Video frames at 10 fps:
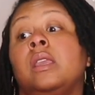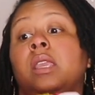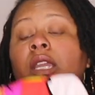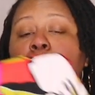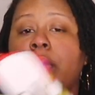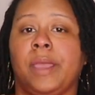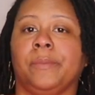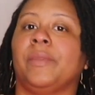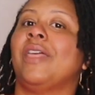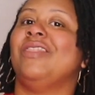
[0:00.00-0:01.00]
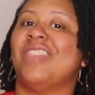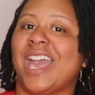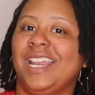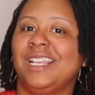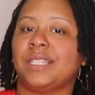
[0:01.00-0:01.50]
Anyway,
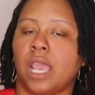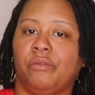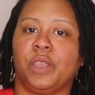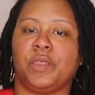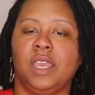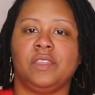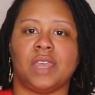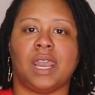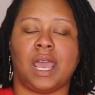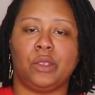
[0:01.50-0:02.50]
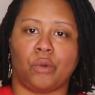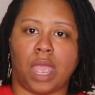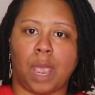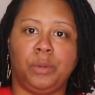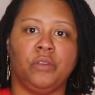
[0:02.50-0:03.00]
that is everything that I
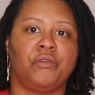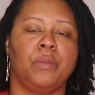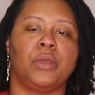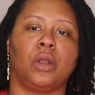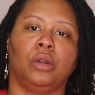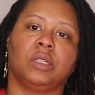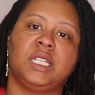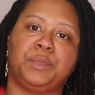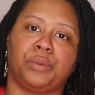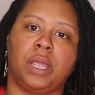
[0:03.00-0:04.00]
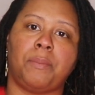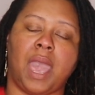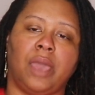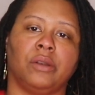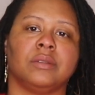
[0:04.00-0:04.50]
grabbed from the early spring
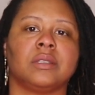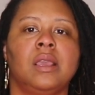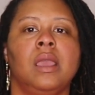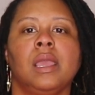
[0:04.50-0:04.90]
patterns,